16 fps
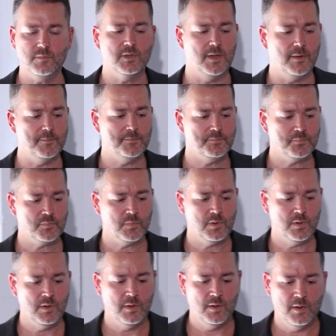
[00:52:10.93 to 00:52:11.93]
Yeah,
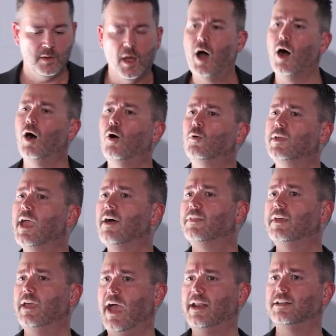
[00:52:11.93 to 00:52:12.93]
Oh yeah,
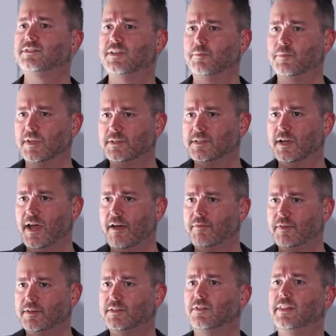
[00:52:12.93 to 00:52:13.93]
they added something to
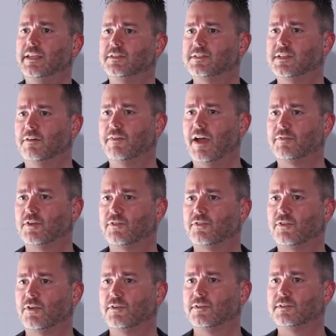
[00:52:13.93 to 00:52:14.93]
have it delete stuff after a
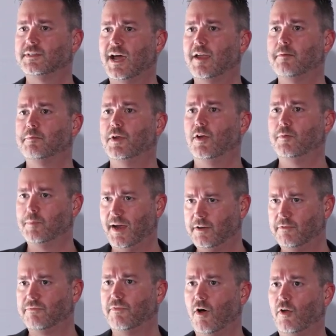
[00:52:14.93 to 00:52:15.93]
certain time period by
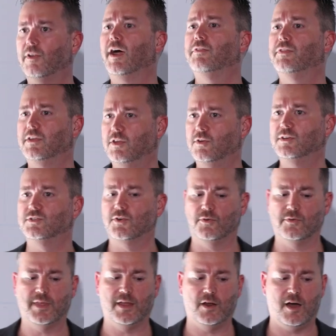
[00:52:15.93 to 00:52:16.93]
default. I think you can
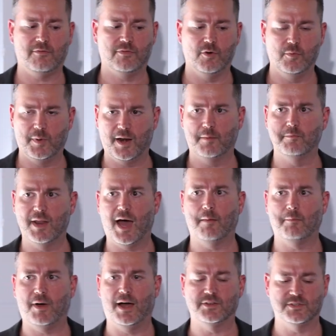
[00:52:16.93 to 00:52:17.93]
turn that off though, but I'm
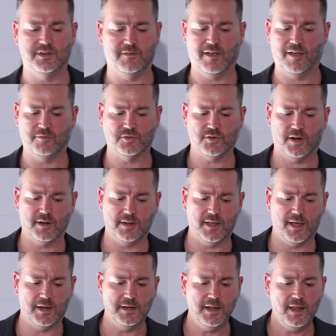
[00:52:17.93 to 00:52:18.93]
not positive. I haven't tried it
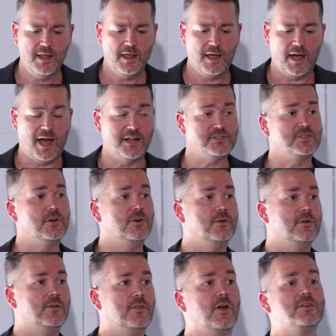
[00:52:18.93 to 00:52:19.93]
yet. Uh,
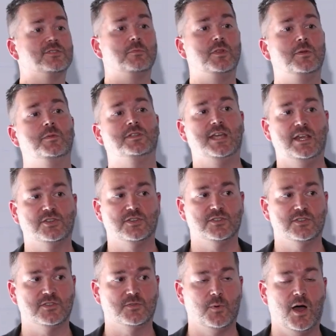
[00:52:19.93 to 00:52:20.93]
so there are some
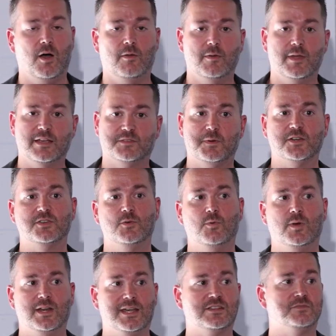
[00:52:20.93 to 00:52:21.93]
limitations as well, especially
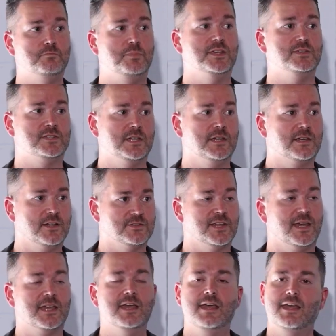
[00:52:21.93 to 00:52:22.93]
when it gets busy. Because
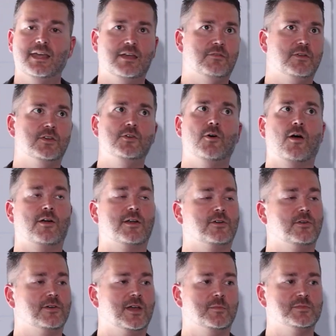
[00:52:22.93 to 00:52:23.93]
like if a new
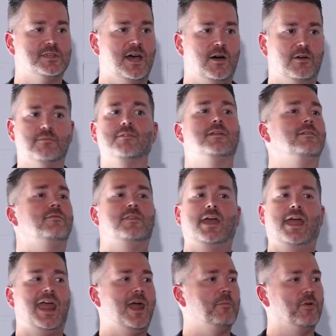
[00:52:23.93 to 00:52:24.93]
article comes out,
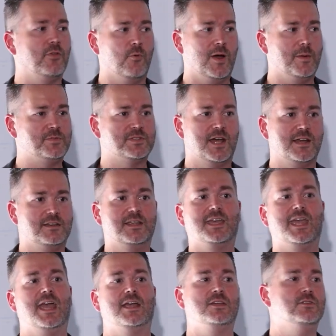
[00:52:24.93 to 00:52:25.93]
they hammer the website and you
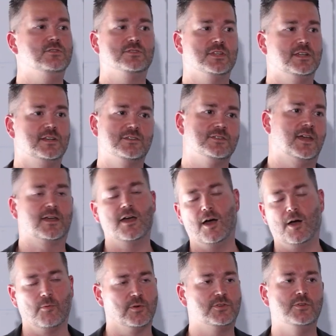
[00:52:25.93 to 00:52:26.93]
can't use it. It's like,
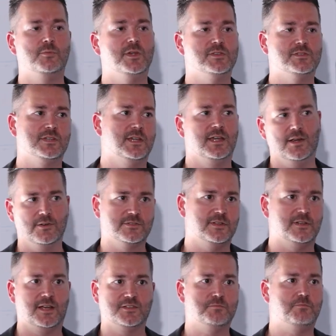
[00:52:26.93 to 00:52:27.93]
oh, we're too busy. Here's
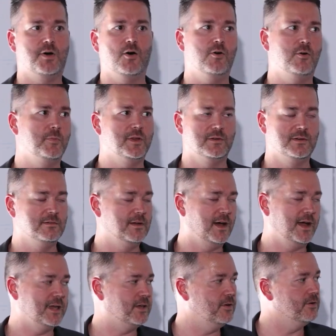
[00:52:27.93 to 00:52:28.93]
a nice poem in
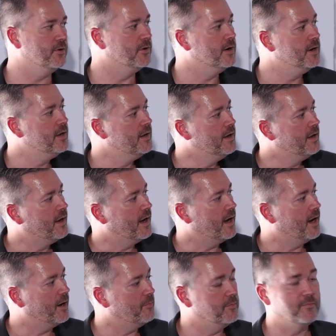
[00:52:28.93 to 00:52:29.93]
haiku,
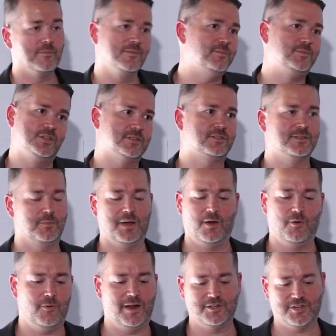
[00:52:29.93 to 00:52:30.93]
um, just
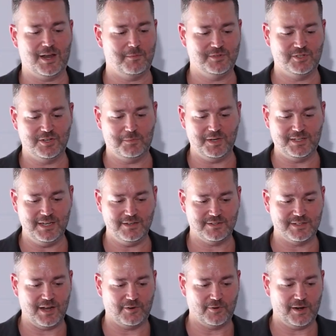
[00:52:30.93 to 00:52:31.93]
about why ChatGPT
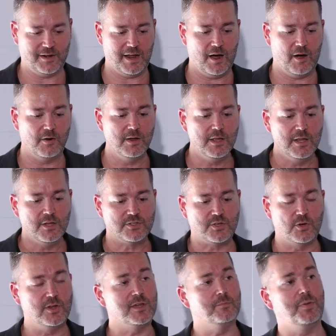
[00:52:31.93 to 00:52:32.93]
is down right now.
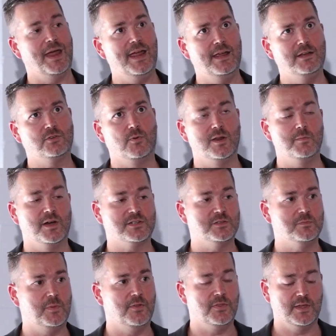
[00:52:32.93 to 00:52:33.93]
So you can pay 20
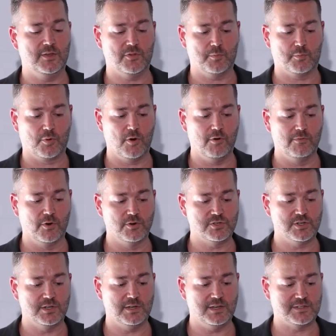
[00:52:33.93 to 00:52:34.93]
bucks a month and get the pro
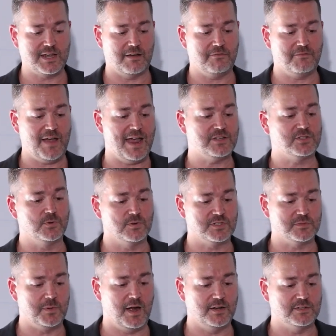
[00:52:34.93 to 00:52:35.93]
version. It's got faster
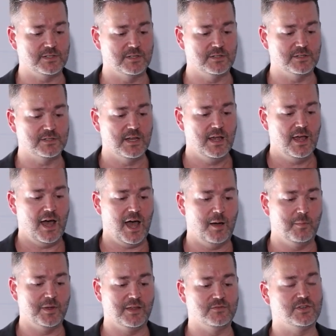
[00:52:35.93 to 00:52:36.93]
responses.
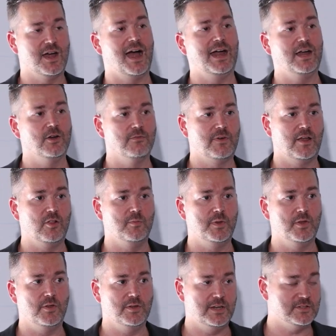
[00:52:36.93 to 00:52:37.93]
Um, it gives you higher
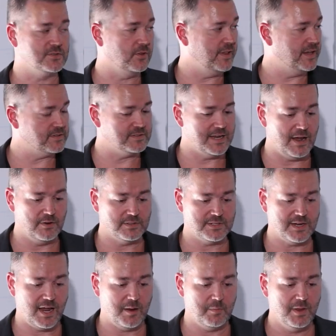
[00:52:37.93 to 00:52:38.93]
availability, so less
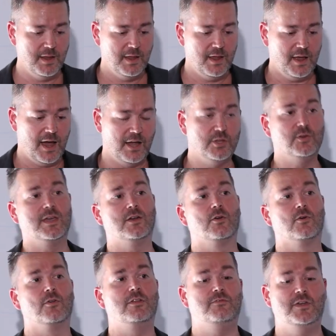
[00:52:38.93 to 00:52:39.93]
downtime. Uh, you
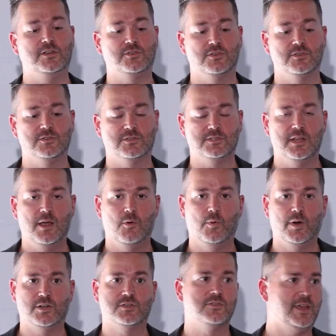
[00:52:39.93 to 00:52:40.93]
get early features,
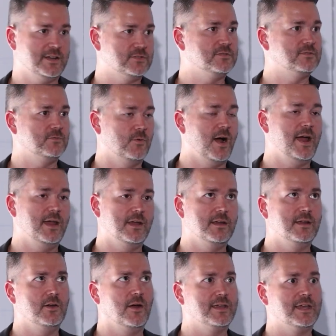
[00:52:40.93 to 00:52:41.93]
which that's why
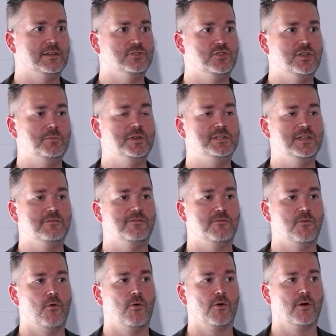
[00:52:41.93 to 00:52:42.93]
you know I get
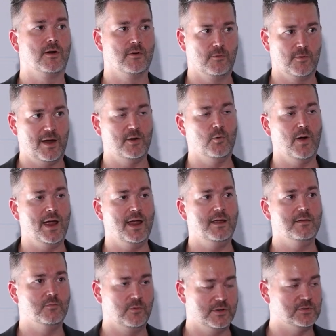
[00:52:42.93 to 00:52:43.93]
GPT-4 right
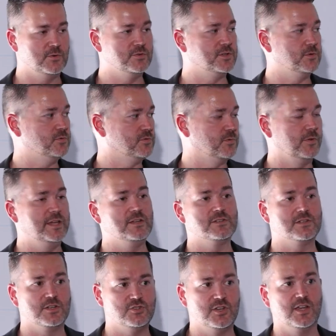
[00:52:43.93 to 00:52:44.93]
away as soon as it was
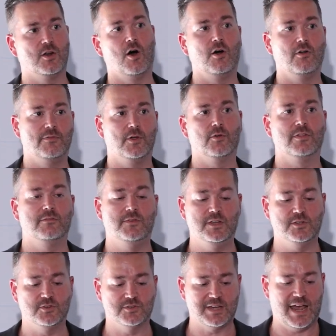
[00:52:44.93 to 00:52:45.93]
released because you get all the early
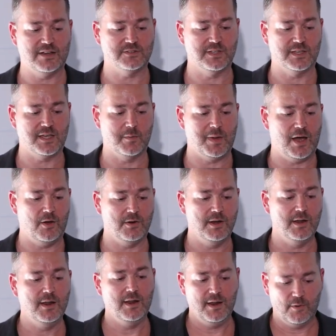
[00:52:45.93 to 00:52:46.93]
features as they come
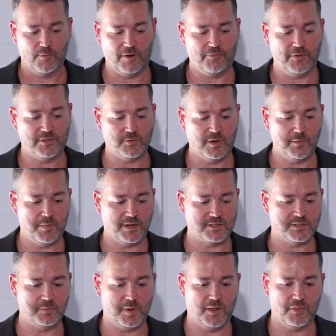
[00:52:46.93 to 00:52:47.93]
out, roughly 20
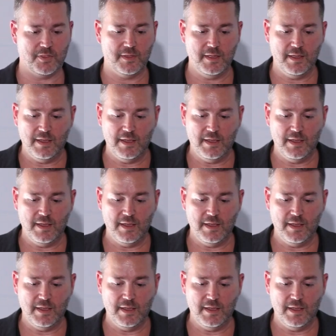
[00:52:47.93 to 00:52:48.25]
bucks a month.